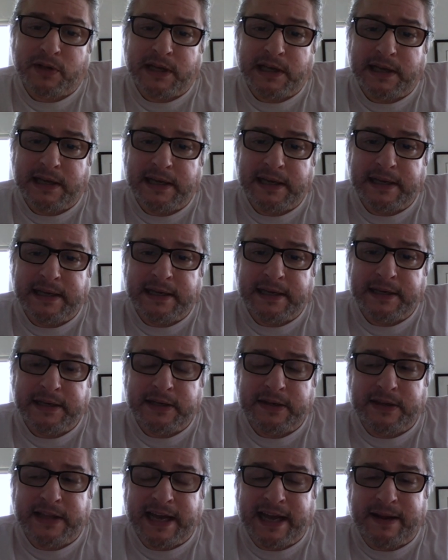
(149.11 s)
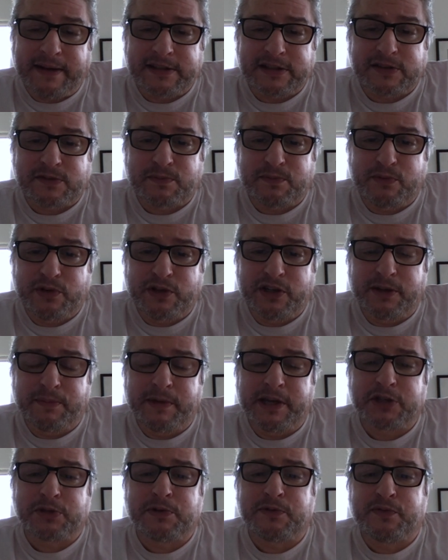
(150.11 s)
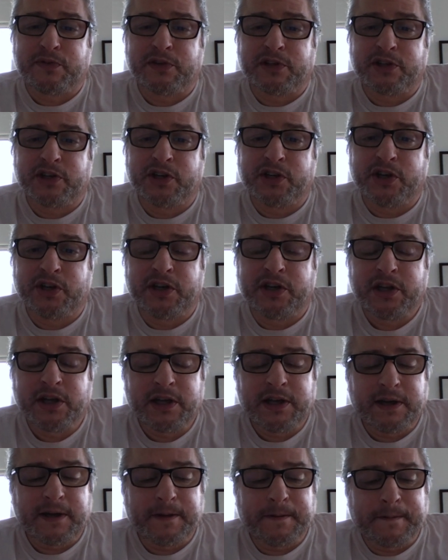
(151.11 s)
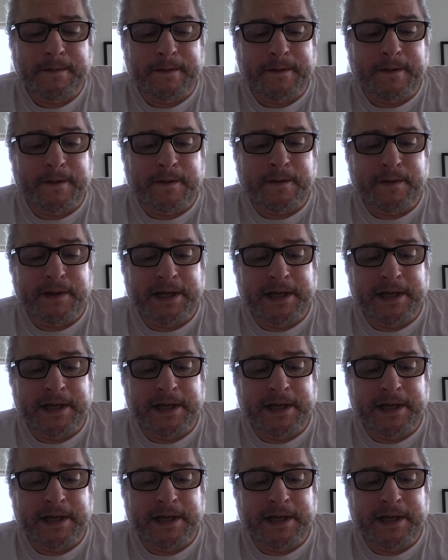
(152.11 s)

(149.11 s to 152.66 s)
and that really makes me feel good, you know.